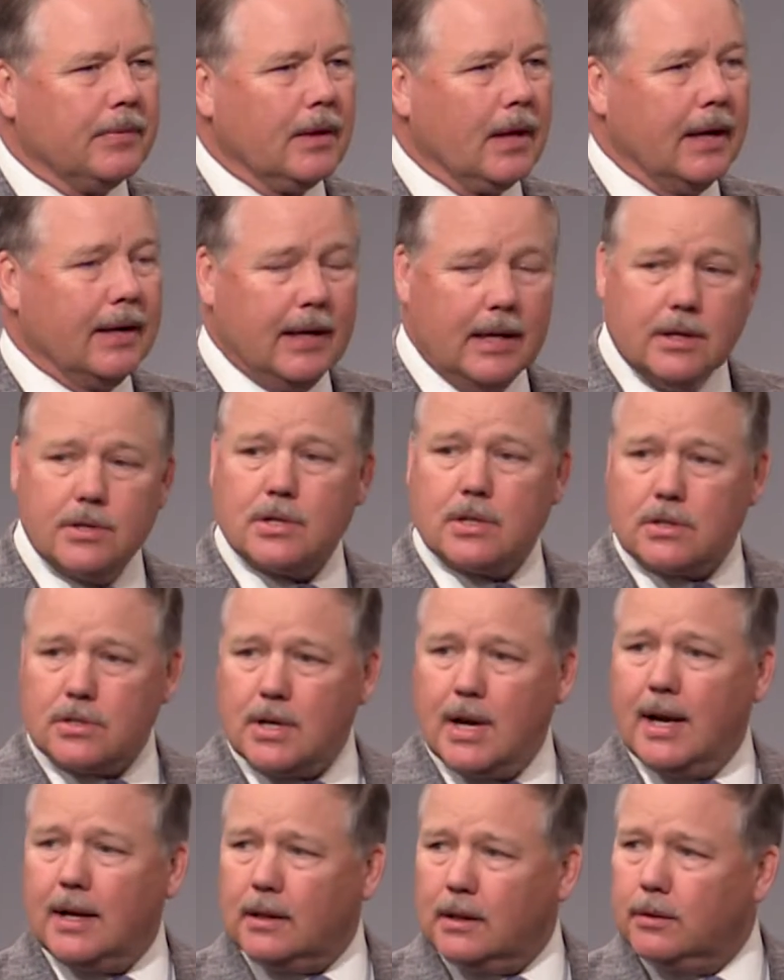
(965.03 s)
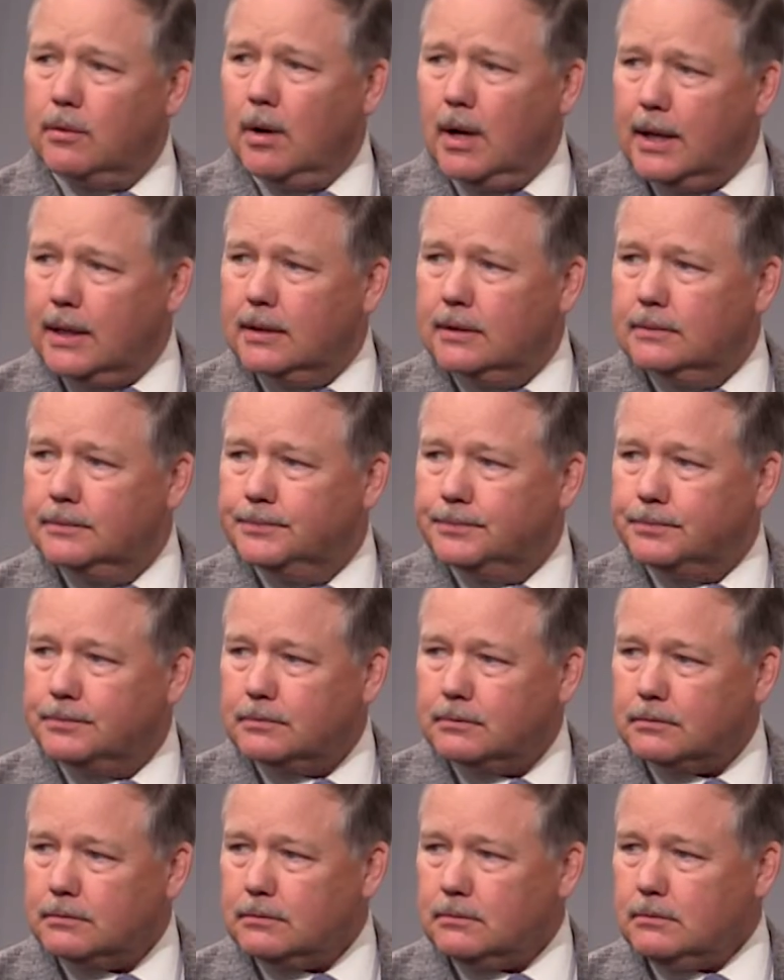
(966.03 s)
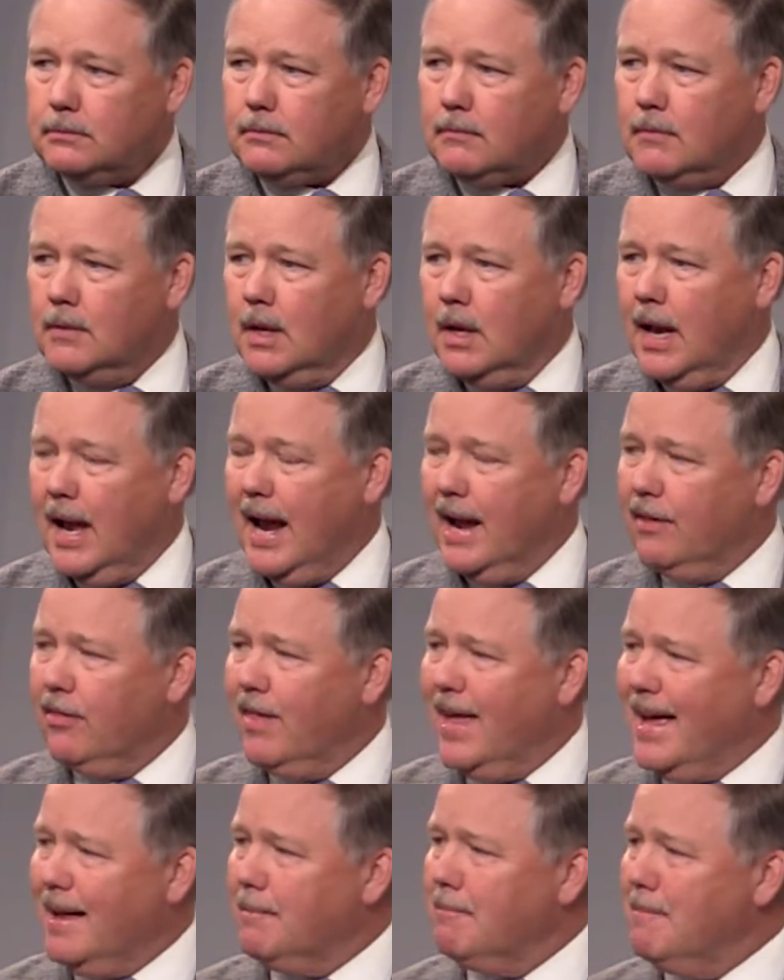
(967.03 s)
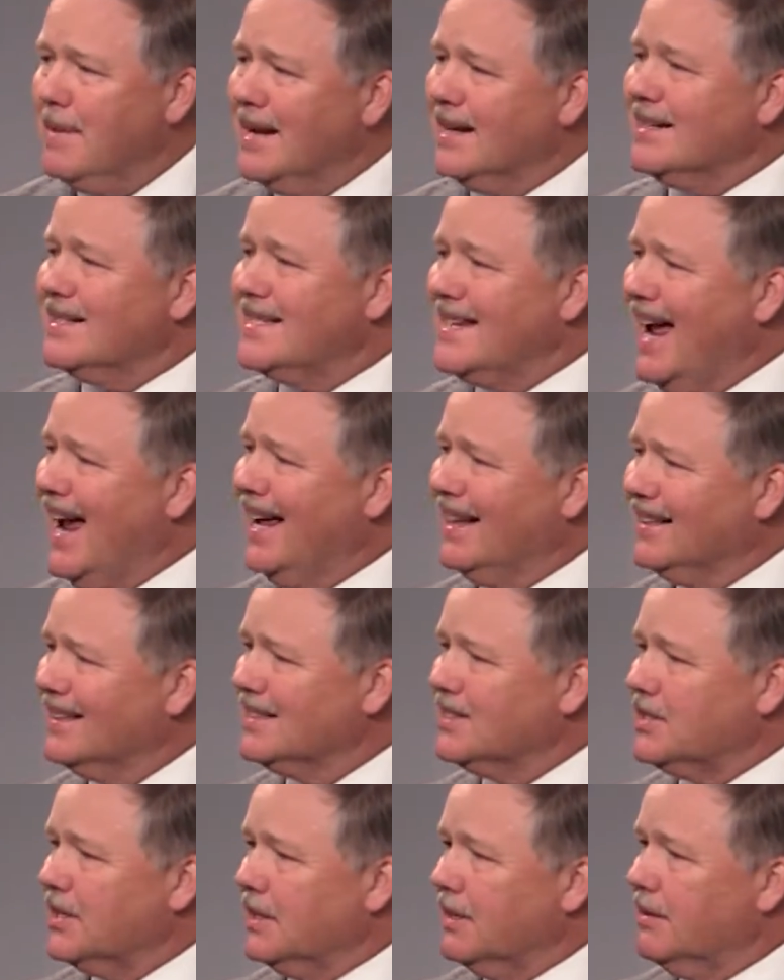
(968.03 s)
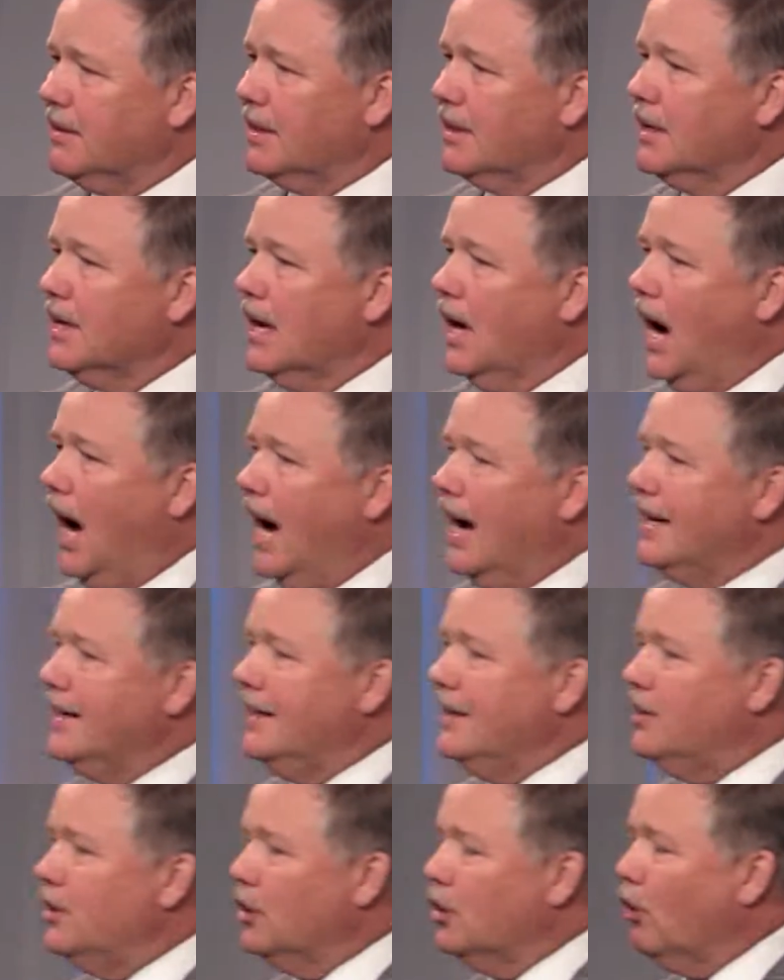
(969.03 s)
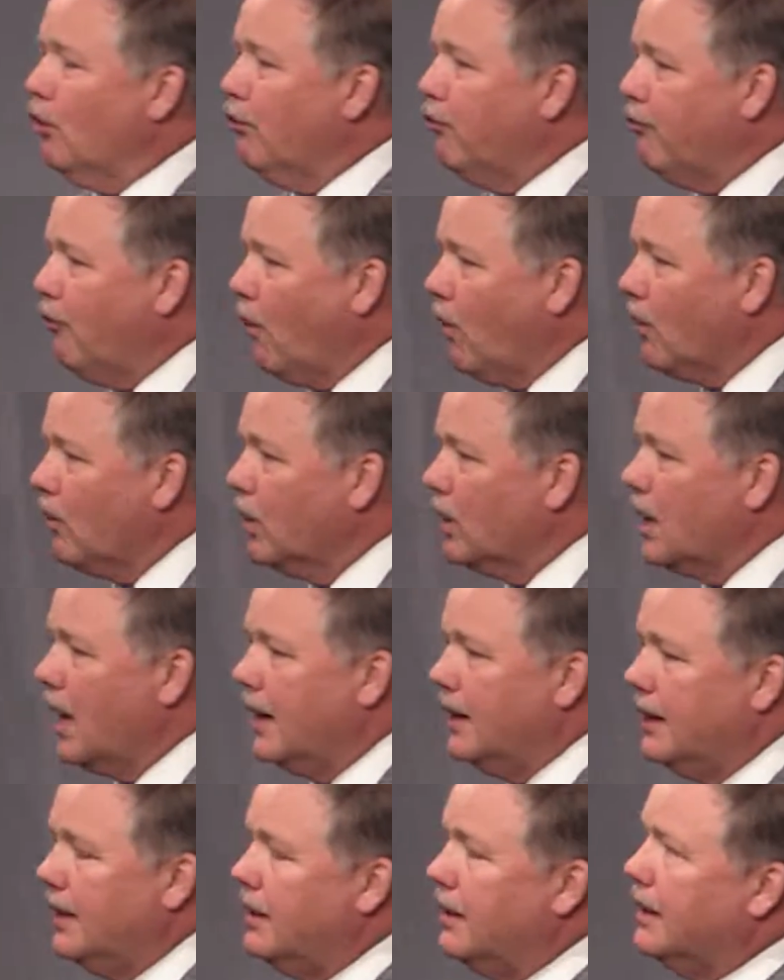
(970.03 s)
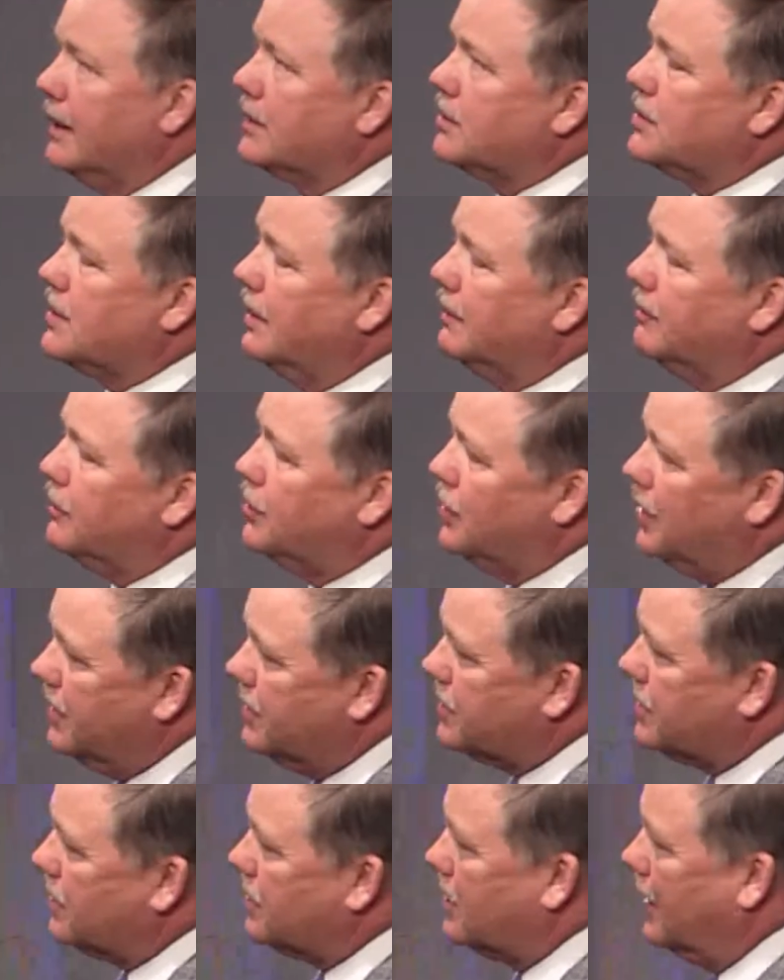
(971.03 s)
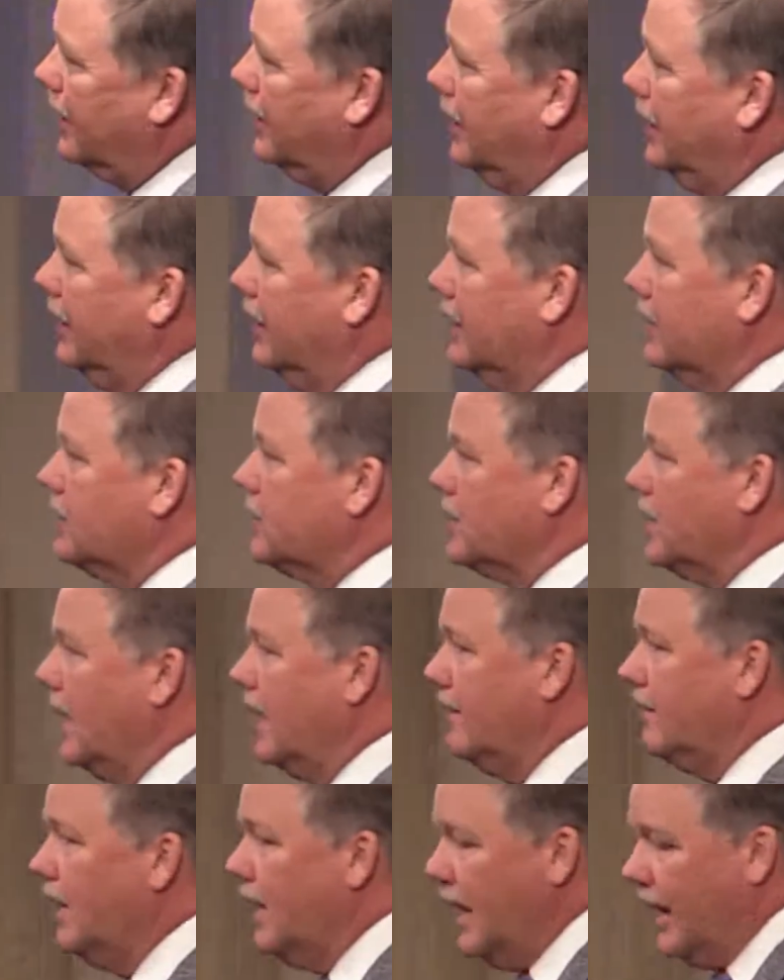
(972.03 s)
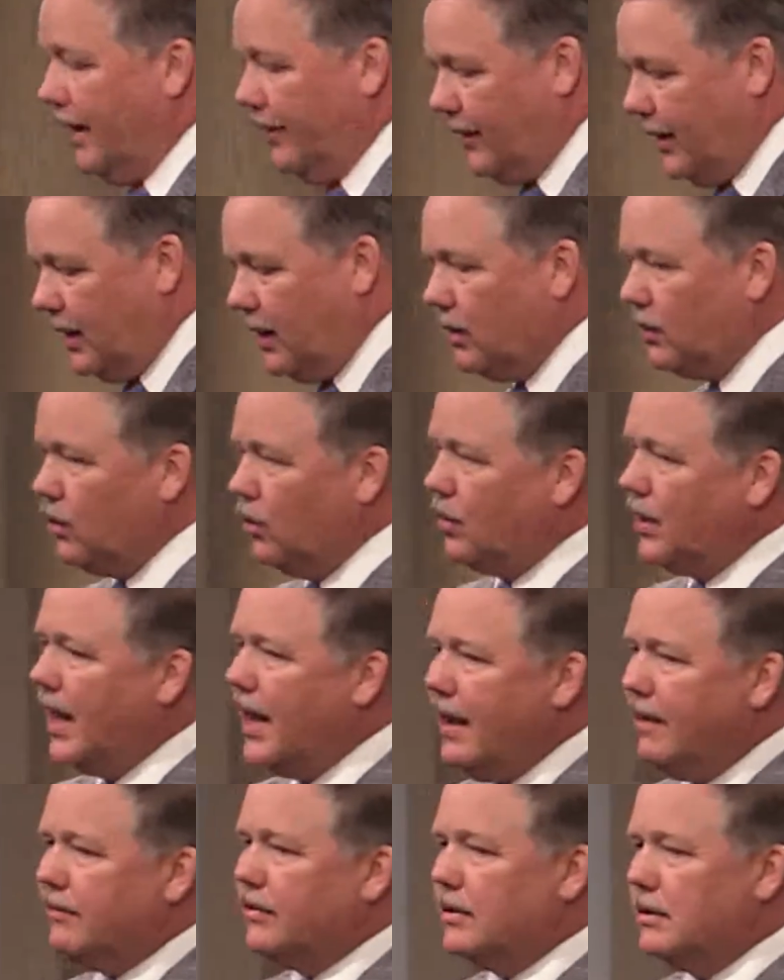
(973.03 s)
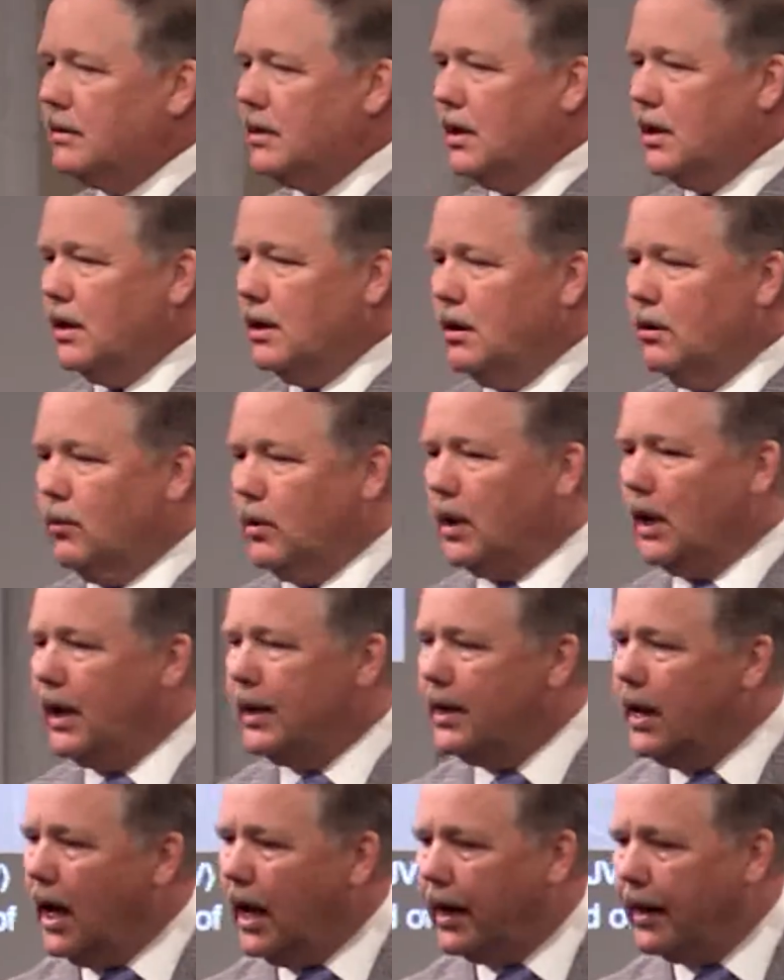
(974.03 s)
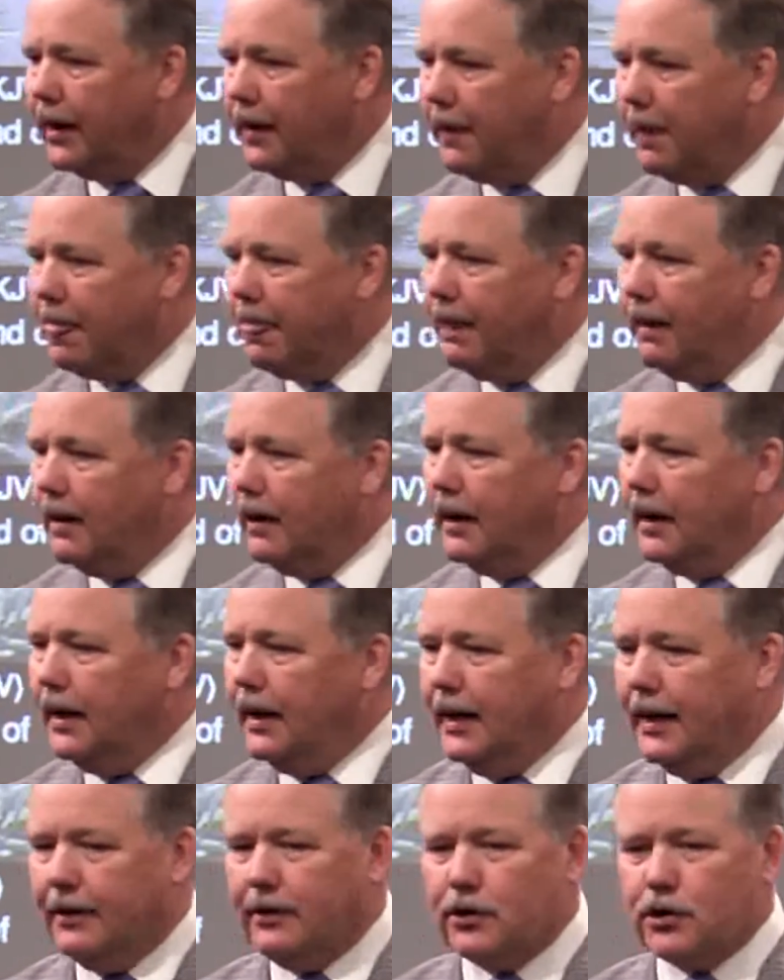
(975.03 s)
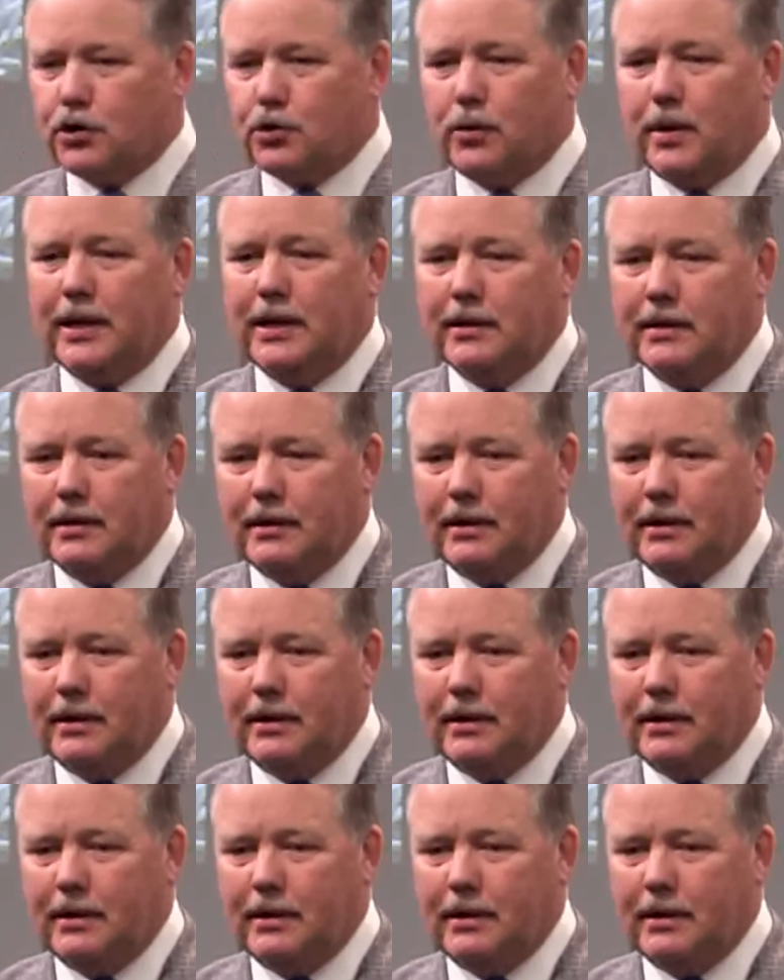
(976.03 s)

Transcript: And he's exactly right and that mentality that I need to go forward, I need to accept Jesus, I need to get saved, and then I'll go to heaven when I die in the sweet